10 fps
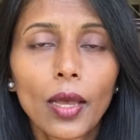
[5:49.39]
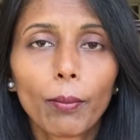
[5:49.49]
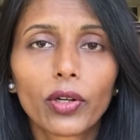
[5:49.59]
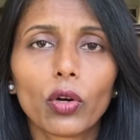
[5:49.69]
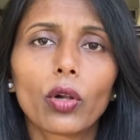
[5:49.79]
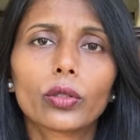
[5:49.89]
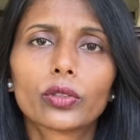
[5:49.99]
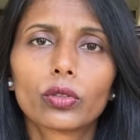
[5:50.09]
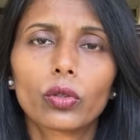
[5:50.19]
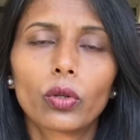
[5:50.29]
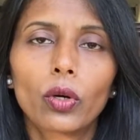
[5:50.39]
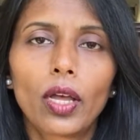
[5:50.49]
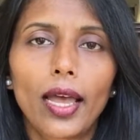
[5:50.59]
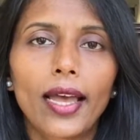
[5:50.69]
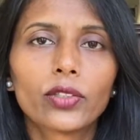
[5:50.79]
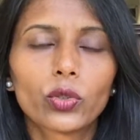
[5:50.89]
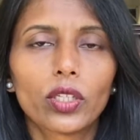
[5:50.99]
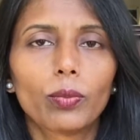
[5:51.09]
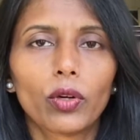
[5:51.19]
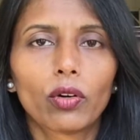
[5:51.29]
but also as you
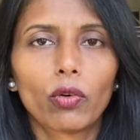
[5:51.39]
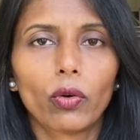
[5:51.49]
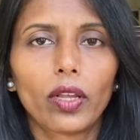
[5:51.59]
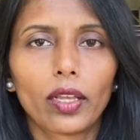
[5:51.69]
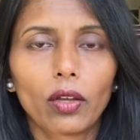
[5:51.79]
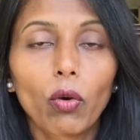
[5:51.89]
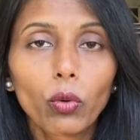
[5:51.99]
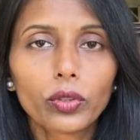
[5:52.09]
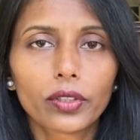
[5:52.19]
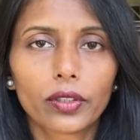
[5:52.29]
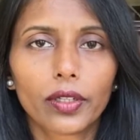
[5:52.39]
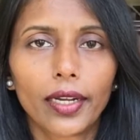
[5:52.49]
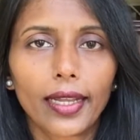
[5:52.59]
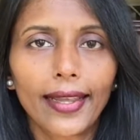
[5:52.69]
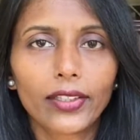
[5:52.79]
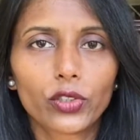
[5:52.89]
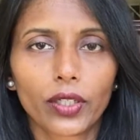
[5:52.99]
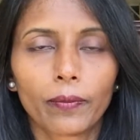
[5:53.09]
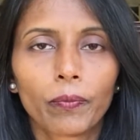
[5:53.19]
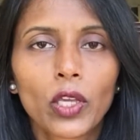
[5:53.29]
keep on growing older and aging.